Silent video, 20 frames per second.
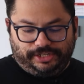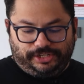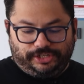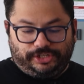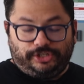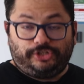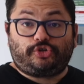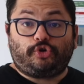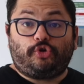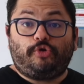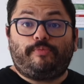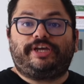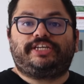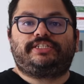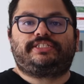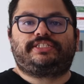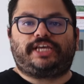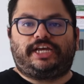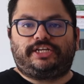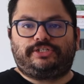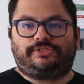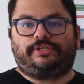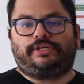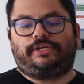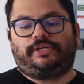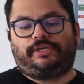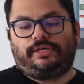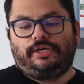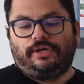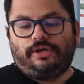control my
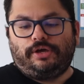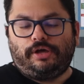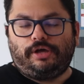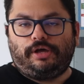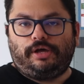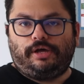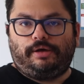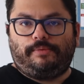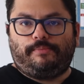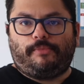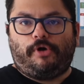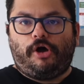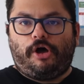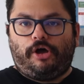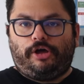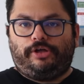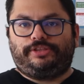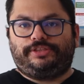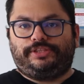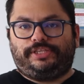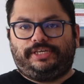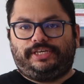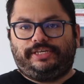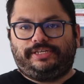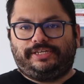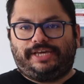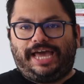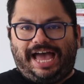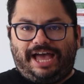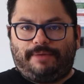scheduling on
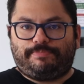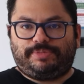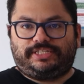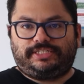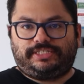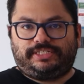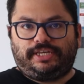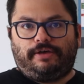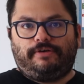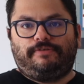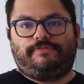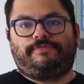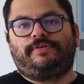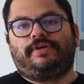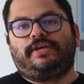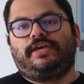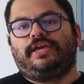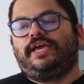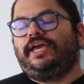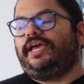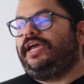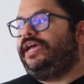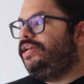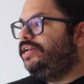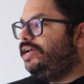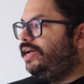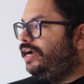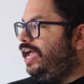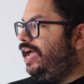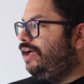the app itself and
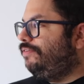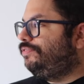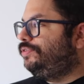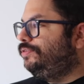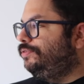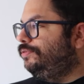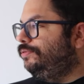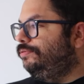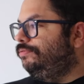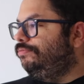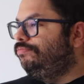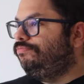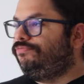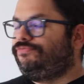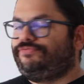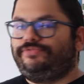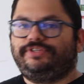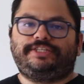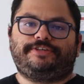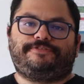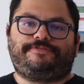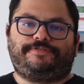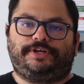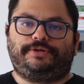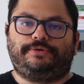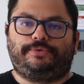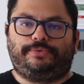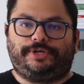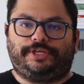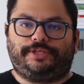not have to really
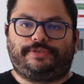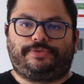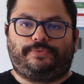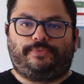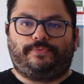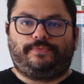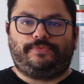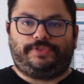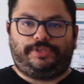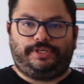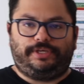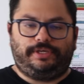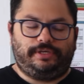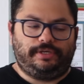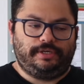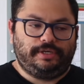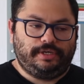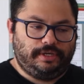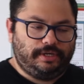fiddle with the